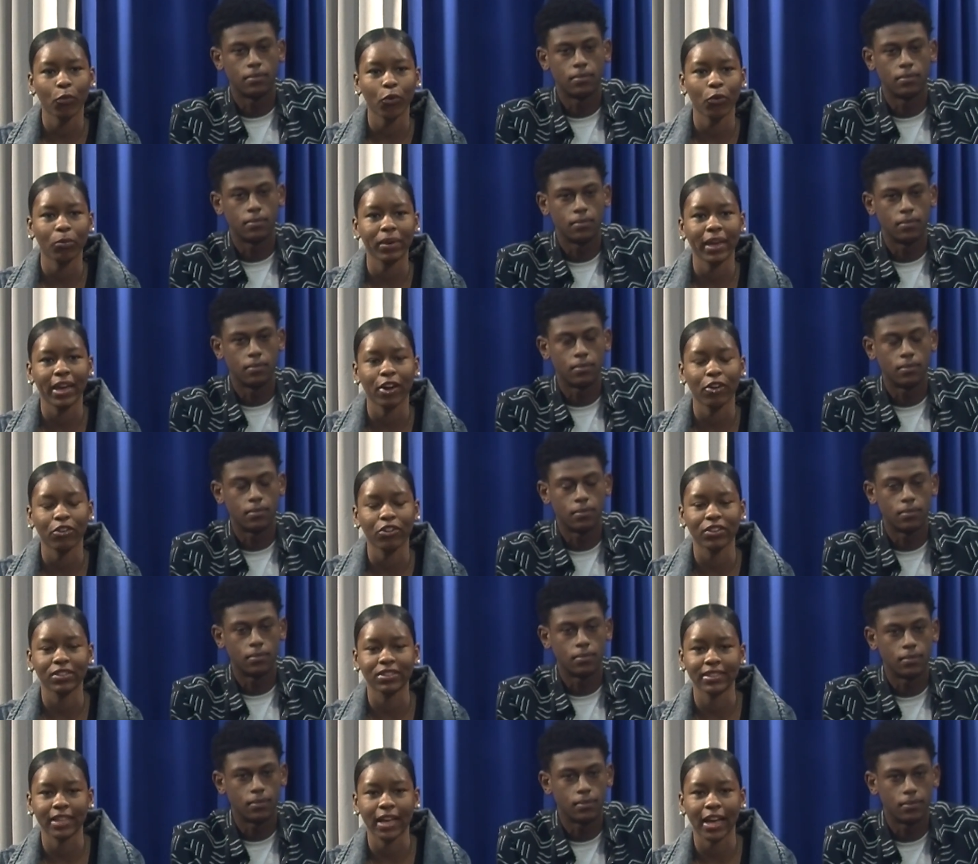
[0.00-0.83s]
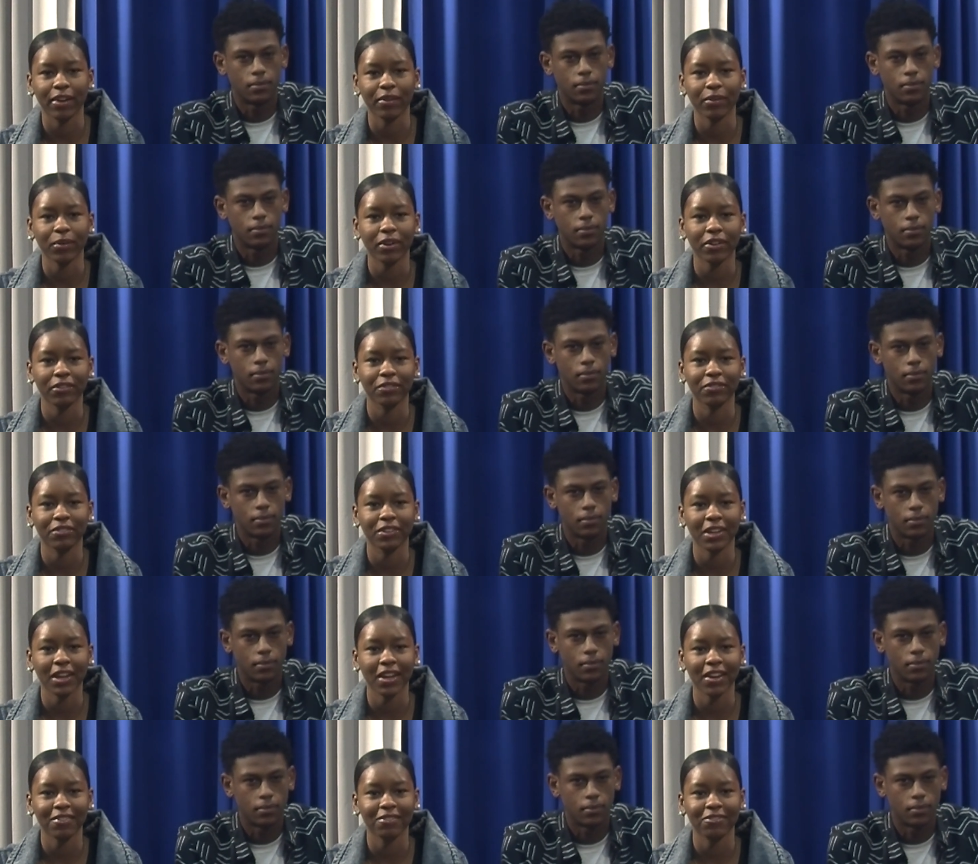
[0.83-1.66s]
Speaker 1: will be held on
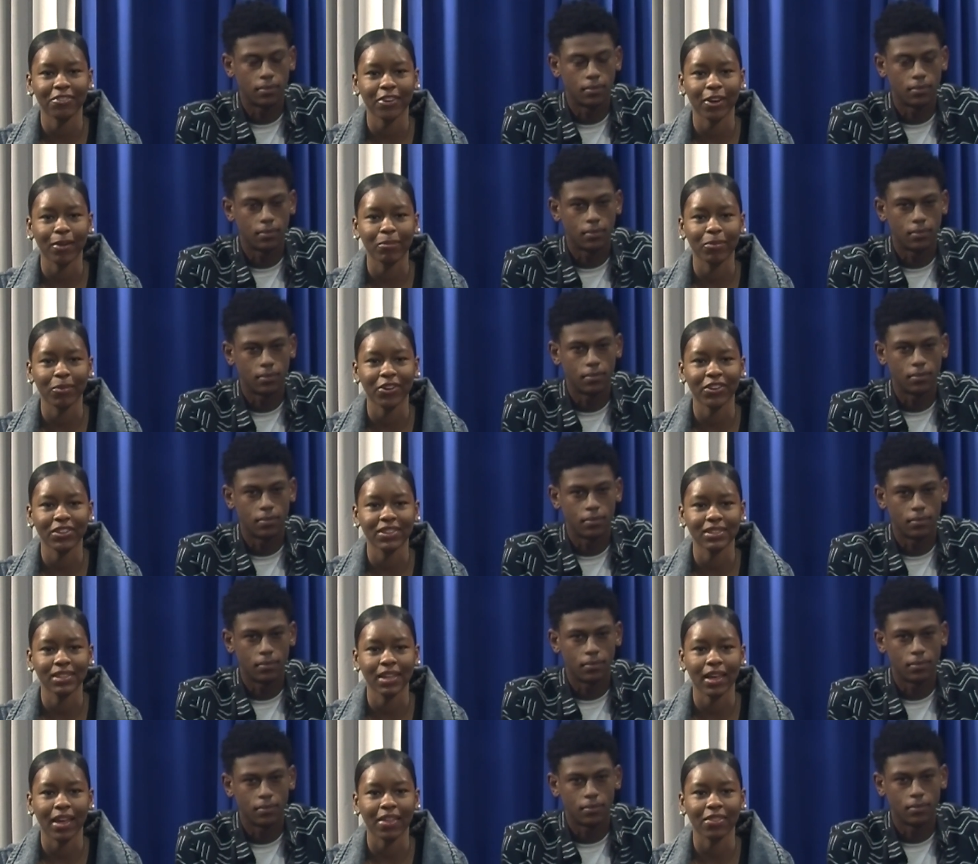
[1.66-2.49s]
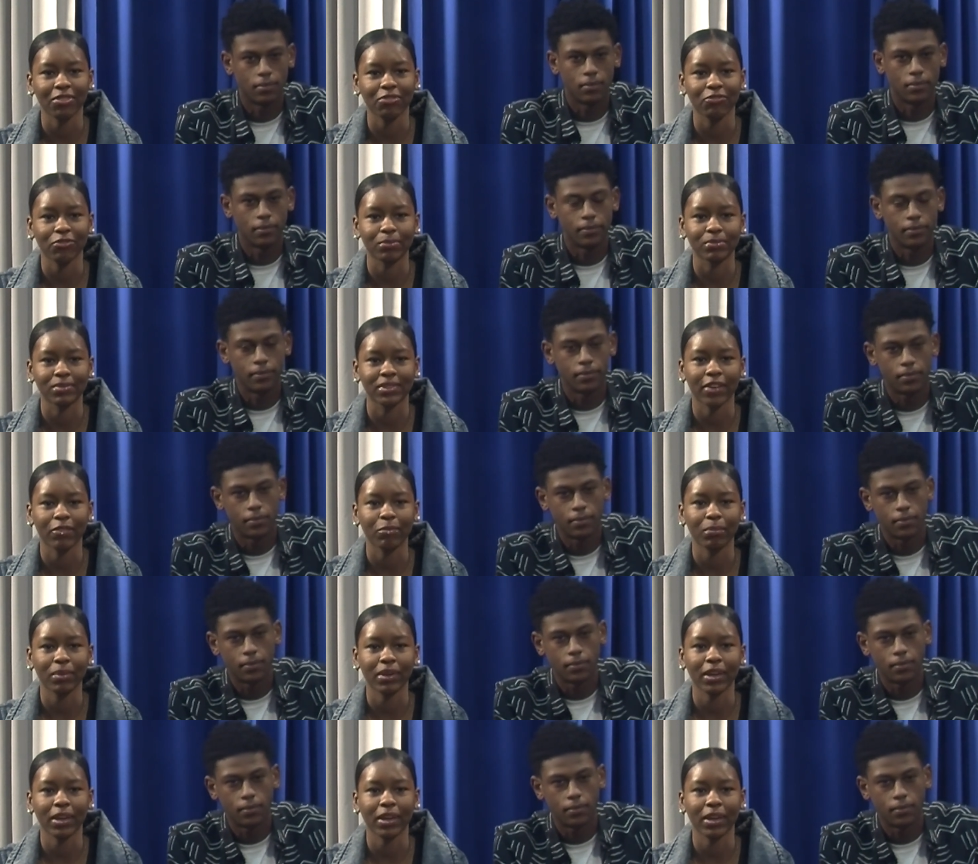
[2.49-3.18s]
Saturday, February 10th from 7